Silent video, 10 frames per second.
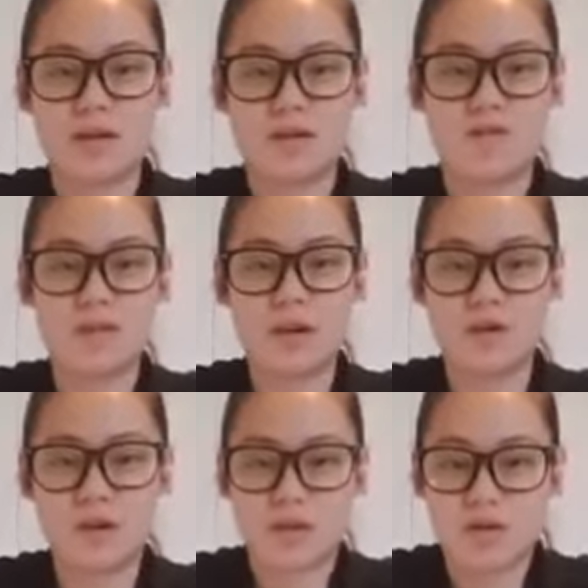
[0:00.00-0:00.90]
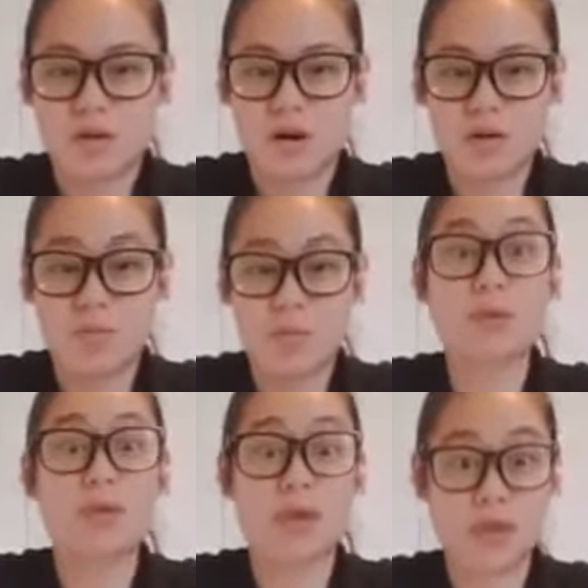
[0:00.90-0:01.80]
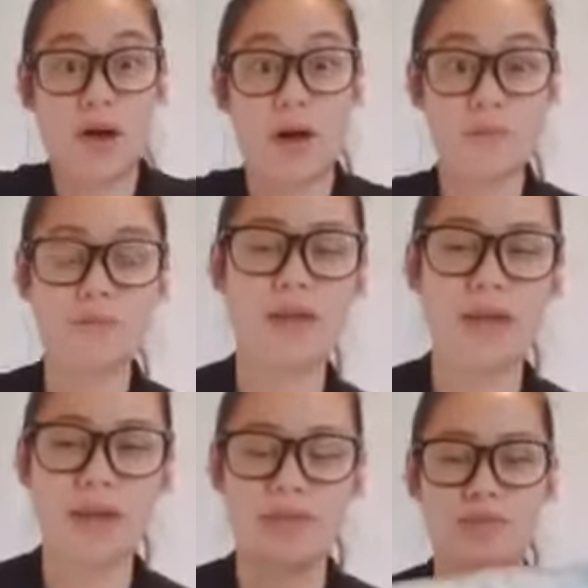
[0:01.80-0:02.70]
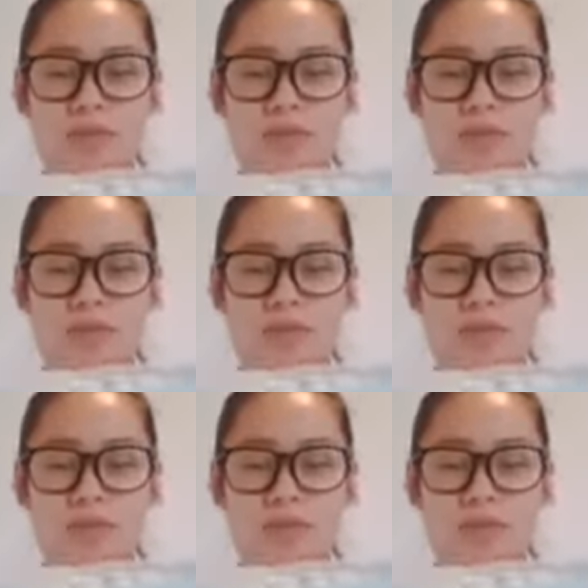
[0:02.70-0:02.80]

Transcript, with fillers: fingers long, both the thumb and the